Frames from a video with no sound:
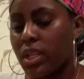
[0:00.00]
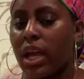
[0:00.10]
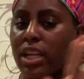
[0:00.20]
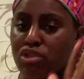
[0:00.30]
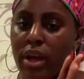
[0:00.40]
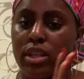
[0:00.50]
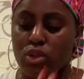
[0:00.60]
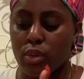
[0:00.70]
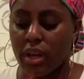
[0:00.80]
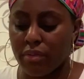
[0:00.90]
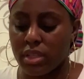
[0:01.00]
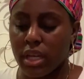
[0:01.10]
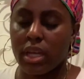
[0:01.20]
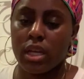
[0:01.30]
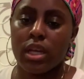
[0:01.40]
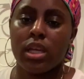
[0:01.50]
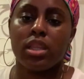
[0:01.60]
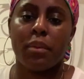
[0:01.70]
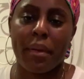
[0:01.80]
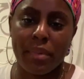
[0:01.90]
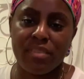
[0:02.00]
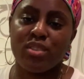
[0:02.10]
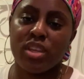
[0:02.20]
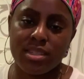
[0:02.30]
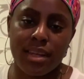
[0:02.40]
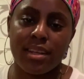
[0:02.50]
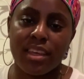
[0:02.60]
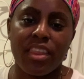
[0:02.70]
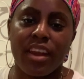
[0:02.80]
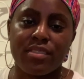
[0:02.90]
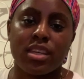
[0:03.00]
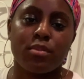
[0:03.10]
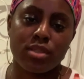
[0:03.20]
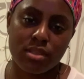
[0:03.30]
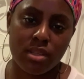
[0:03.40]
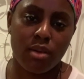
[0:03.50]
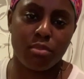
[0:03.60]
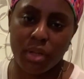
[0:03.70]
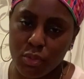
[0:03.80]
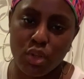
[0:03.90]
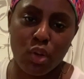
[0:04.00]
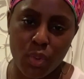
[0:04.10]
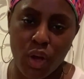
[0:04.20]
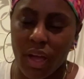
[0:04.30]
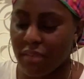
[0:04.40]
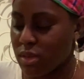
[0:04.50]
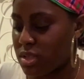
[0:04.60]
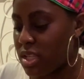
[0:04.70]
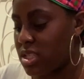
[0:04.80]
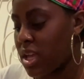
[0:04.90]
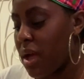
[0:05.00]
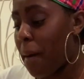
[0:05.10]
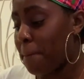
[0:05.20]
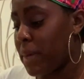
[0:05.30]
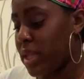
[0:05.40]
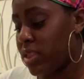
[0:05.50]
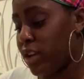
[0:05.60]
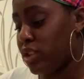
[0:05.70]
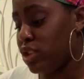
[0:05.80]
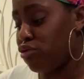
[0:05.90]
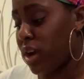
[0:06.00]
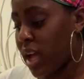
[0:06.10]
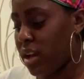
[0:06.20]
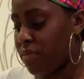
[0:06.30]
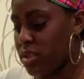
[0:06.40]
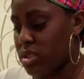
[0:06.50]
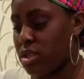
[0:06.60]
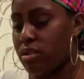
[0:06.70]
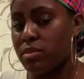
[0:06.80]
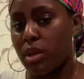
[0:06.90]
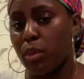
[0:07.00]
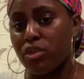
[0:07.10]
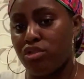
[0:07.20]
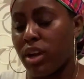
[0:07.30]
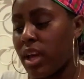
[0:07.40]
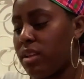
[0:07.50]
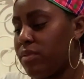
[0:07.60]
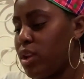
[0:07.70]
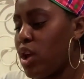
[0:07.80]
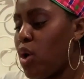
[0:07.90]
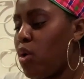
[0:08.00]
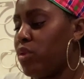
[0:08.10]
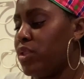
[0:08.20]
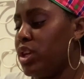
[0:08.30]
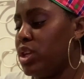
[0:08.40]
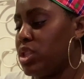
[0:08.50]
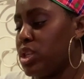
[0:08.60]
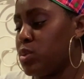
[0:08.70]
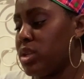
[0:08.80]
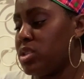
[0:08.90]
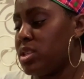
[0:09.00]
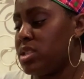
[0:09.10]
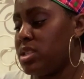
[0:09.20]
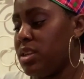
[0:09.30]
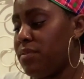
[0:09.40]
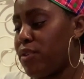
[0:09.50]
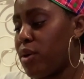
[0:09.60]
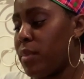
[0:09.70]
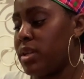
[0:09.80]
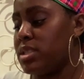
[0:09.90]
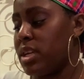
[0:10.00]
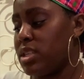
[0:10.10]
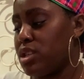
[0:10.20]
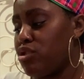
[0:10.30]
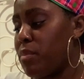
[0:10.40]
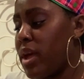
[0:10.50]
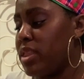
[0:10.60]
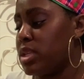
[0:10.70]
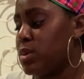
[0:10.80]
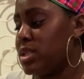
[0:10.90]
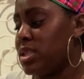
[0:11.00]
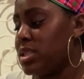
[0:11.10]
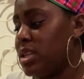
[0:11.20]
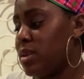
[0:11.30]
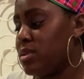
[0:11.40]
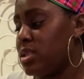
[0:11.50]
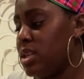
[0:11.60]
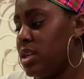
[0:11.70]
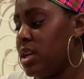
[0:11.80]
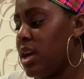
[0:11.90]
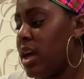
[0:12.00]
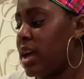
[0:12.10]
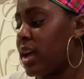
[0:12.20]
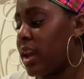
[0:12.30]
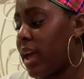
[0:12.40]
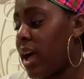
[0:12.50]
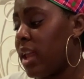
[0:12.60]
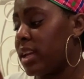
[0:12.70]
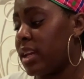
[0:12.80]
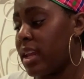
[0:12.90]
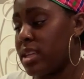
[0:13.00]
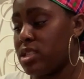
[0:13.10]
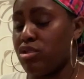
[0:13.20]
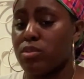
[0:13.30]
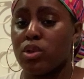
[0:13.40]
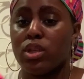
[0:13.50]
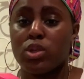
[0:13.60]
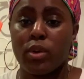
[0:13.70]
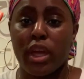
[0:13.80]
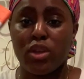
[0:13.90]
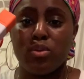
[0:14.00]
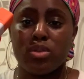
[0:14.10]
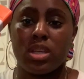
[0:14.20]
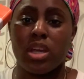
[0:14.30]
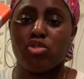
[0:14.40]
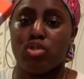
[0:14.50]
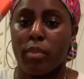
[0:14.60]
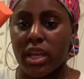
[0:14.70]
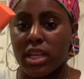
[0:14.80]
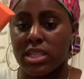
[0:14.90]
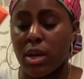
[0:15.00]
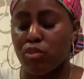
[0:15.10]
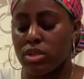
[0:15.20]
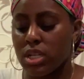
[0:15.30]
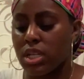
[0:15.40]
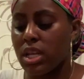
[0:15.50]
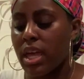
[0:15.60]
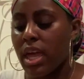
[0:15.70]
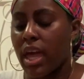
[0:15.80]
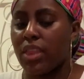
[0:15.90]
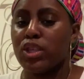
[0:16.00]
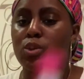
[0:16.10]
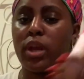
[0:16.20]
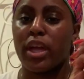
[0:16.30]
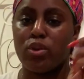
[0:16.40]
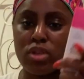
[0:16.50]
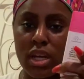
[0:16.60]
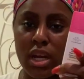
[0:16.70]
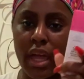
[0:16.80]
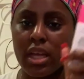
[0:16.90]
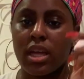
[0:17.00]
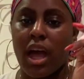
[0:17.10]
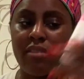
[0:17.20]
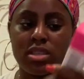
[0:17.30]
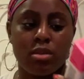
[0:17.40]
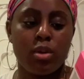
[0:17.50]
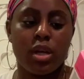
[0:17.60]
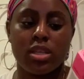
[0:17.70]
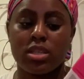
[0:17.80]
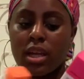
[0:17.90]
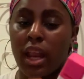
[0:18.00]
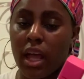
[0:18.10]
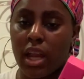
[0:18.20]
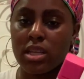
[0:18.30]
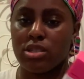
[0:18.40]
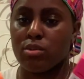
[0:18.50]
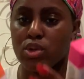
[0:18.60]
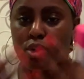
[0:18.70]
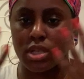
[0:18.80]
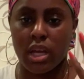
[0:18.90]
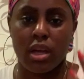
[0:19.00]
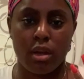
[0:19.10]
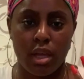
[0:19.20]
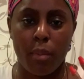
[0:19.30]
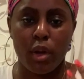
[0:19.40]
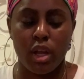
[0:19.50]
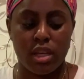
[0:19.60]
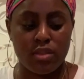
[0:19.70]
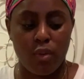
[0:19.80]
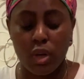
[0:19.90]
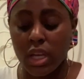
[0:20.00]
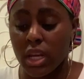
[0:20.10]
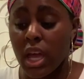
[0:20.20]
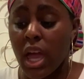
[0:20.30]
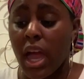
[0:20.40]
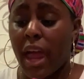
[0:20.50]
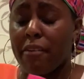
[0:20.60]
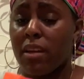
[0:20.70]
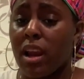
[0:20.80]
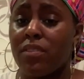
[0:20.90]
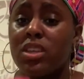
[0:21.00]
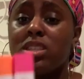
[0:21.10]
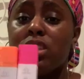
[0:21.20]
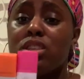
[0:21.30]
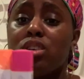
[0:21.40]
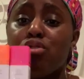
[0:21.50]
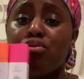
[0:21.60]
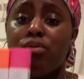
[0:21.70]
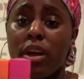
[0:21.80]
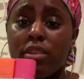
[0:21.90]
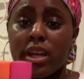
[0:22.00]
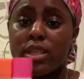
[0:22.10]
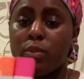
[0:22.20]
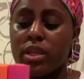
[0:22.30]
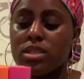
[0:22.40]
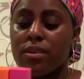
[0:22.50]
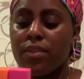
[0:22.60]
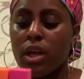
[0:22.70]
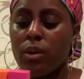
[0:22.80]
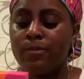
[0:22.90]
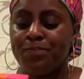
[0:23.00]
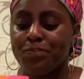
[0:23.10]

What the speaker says: Like, I try to do it every day. There might be a few days out of the year that I've skipped. Don't. But, you know, we all have those days. But they're the Drunk Elephant serums. They're both Drunk Elephant. This one is the C Firma Day Serum. And this one is the TLC Glycolic Night Serum. So, this one I use during my daytime routine. And this one I use at night, obviously, because it's a glycolic serum. So, it's like a chemical exfoliant. I really love these. These are very expensive, though.